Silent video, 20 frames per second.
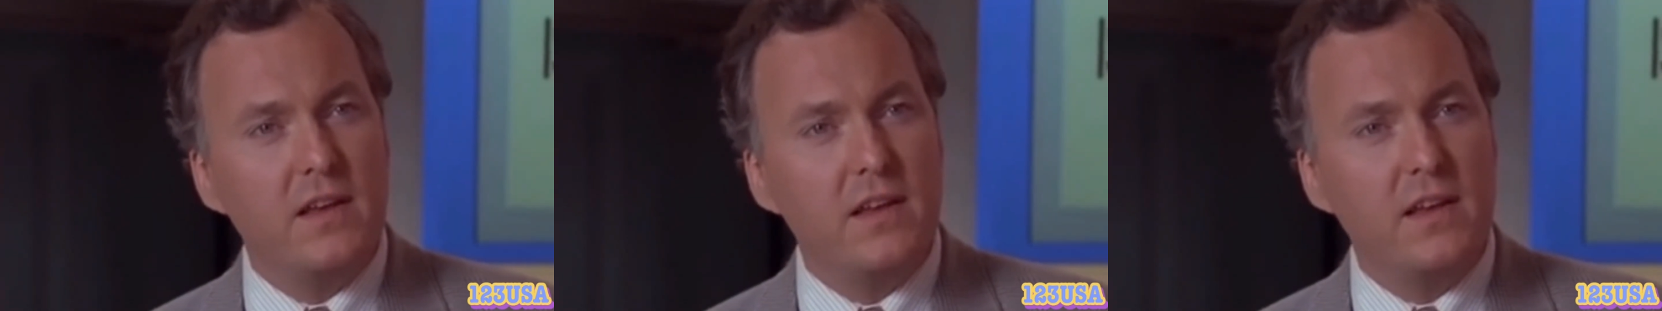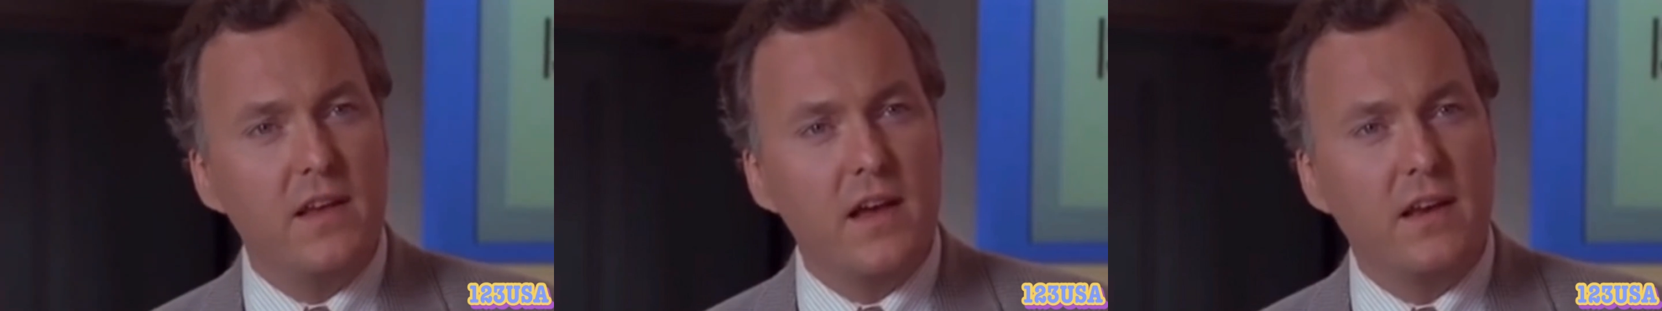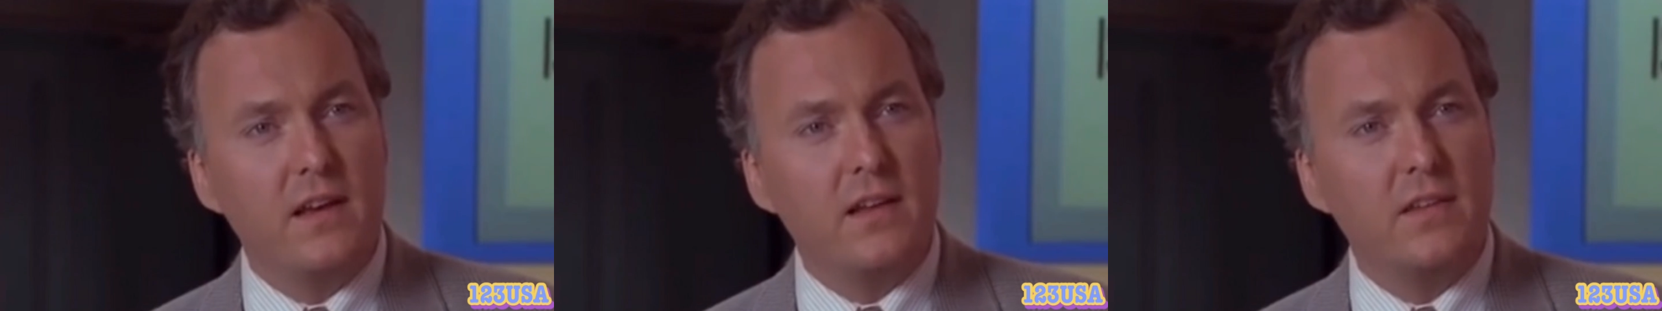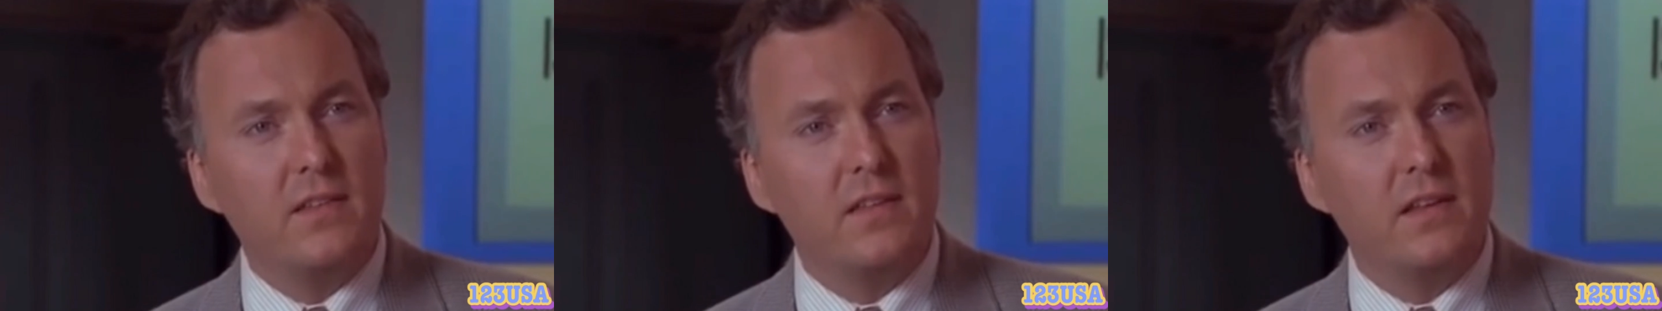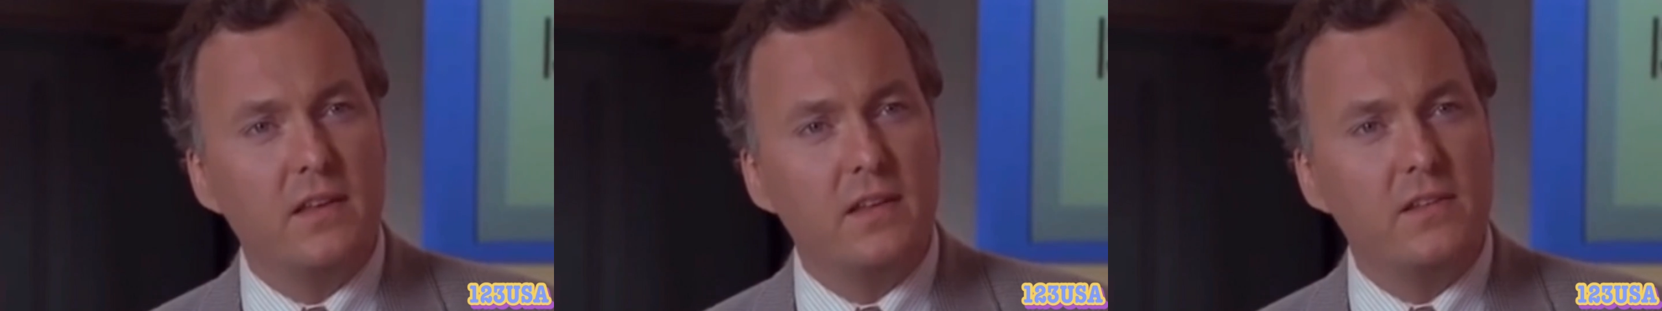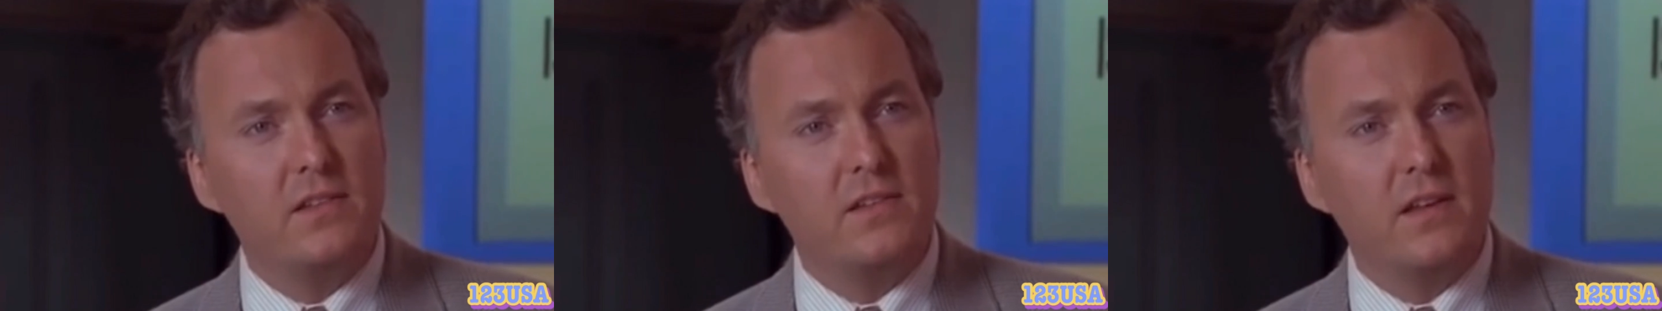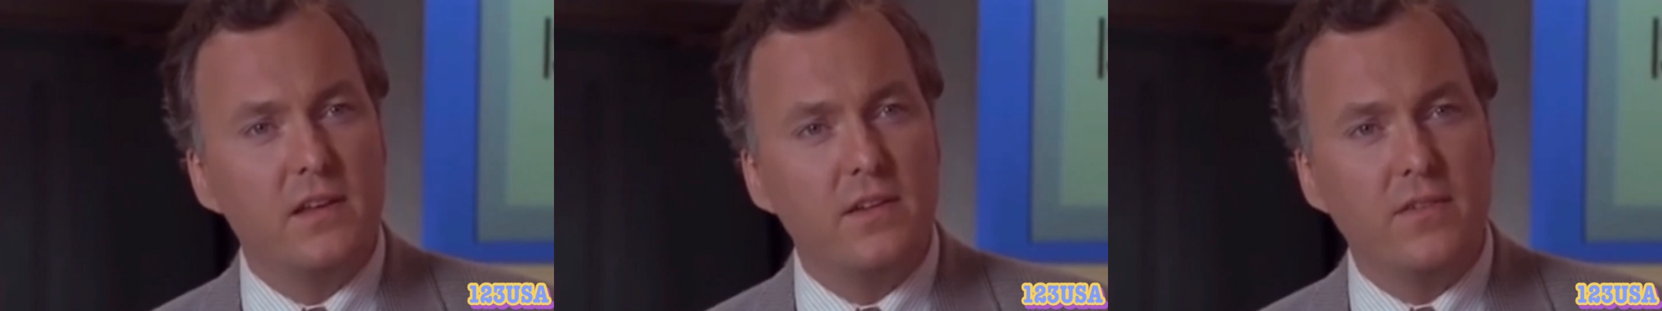idiotic
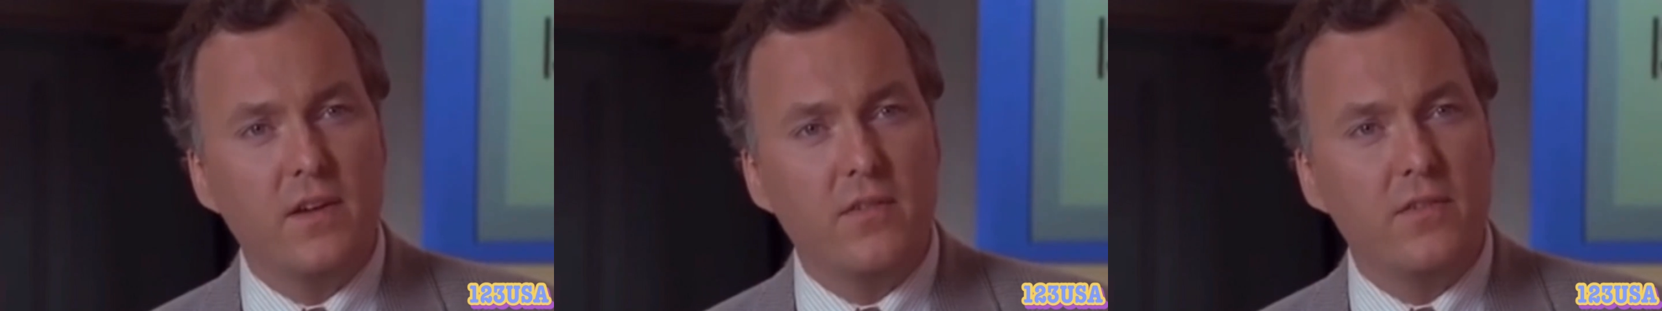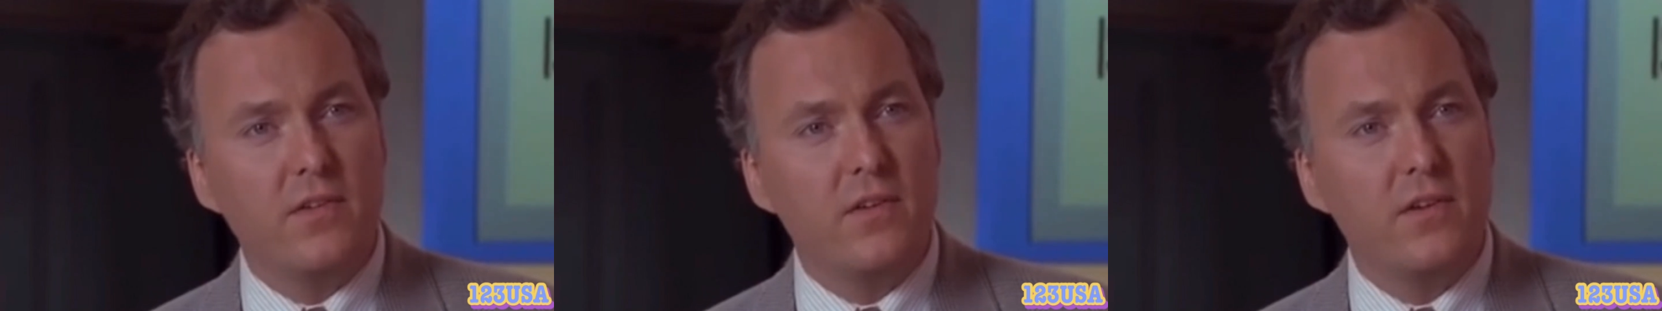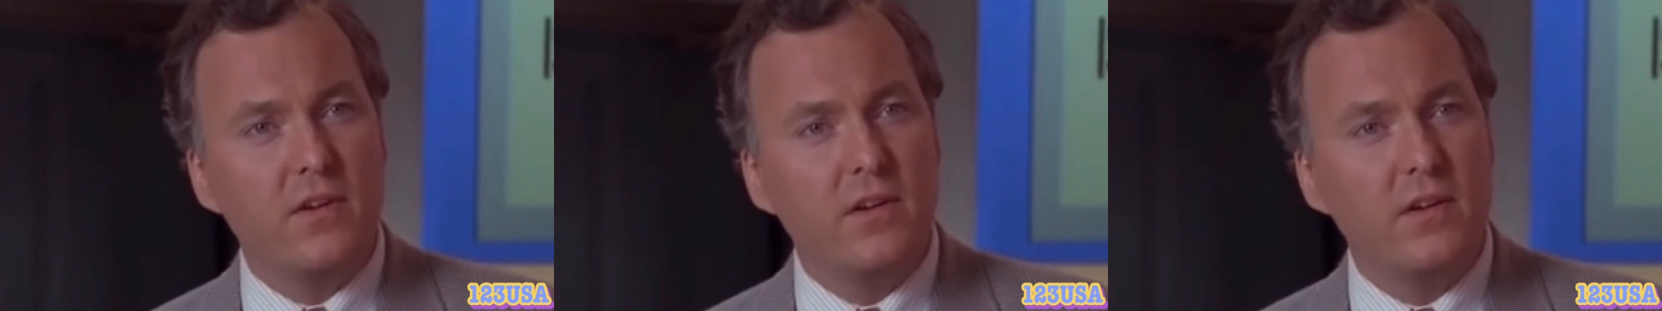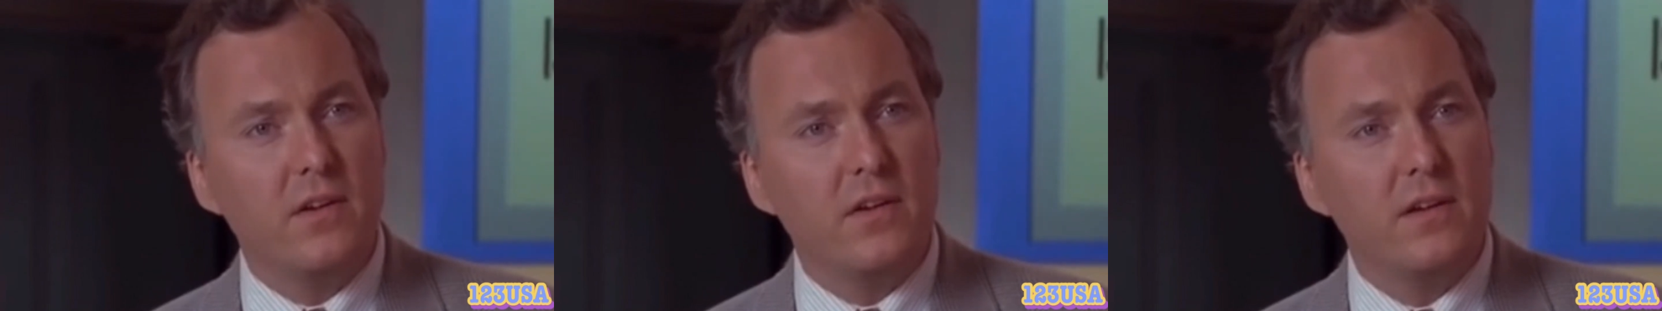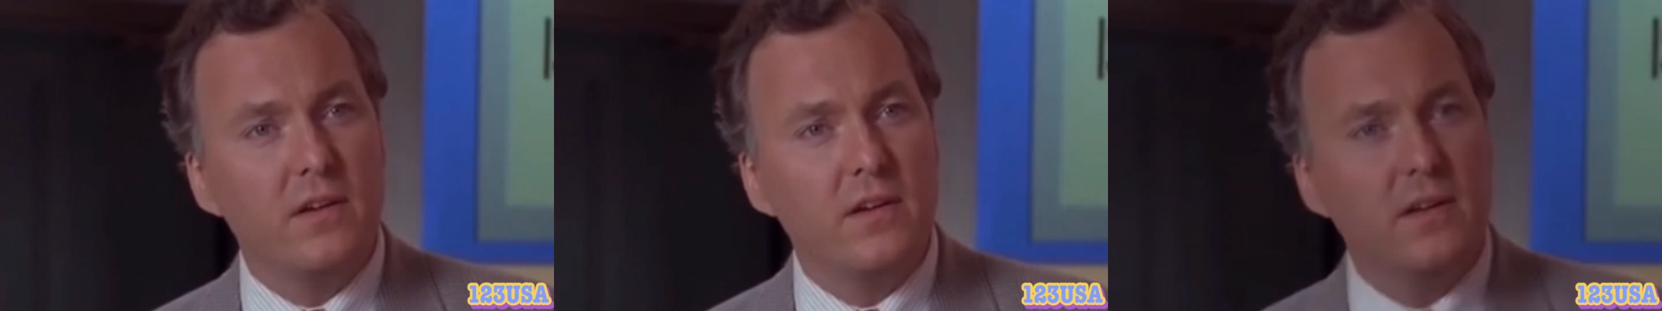things I have ever heard.